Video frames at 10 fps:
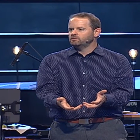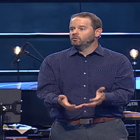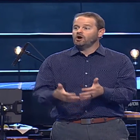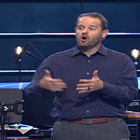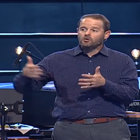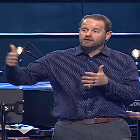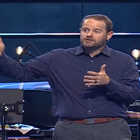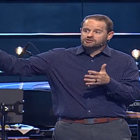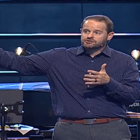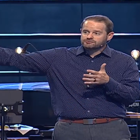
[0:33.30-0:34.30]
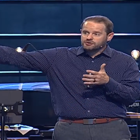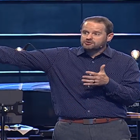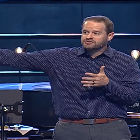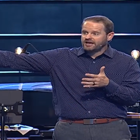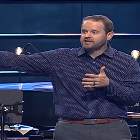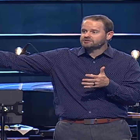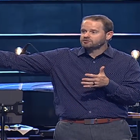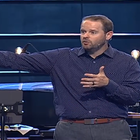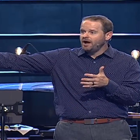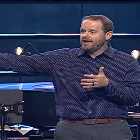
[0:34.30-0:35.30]
where only just a few
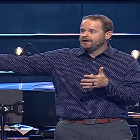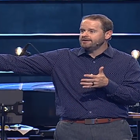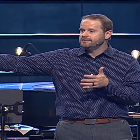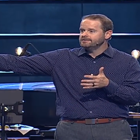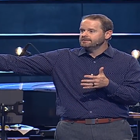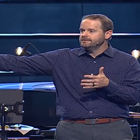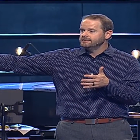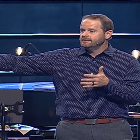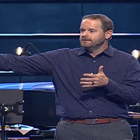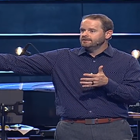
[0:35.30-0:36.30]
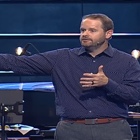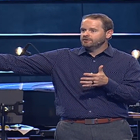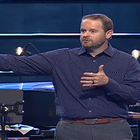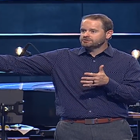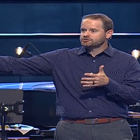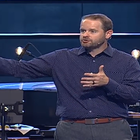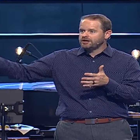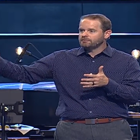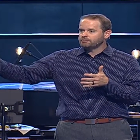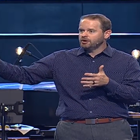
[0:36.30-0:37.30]
seconds away, there was a
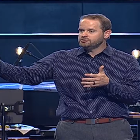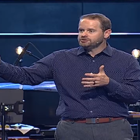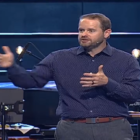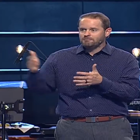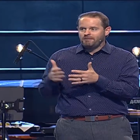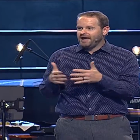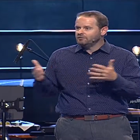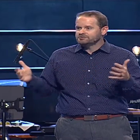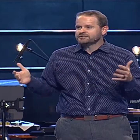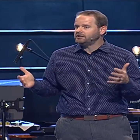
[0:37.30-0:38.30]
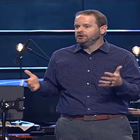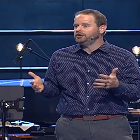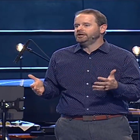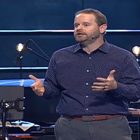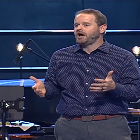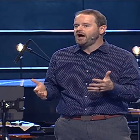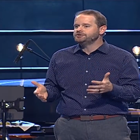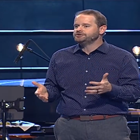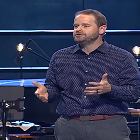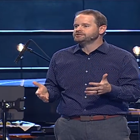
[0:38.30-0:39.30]
train approaching. The man was clearly
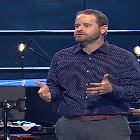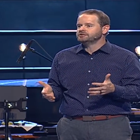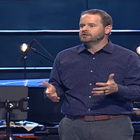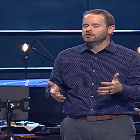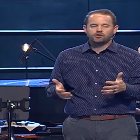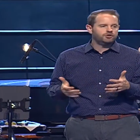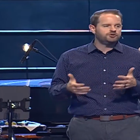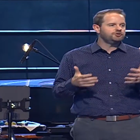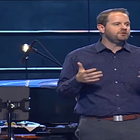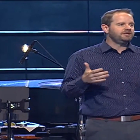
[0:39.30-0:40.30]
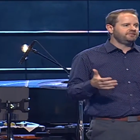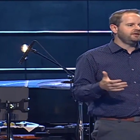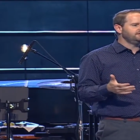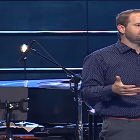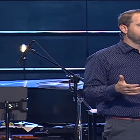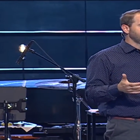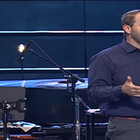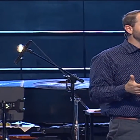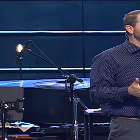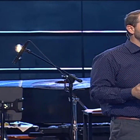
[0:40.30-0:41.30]
unconscious, couldn't do anything to
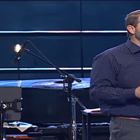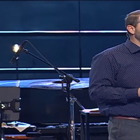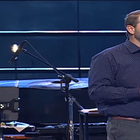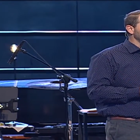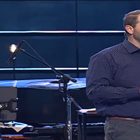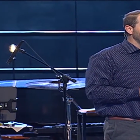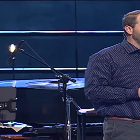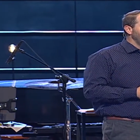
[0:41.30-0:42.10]
save himself.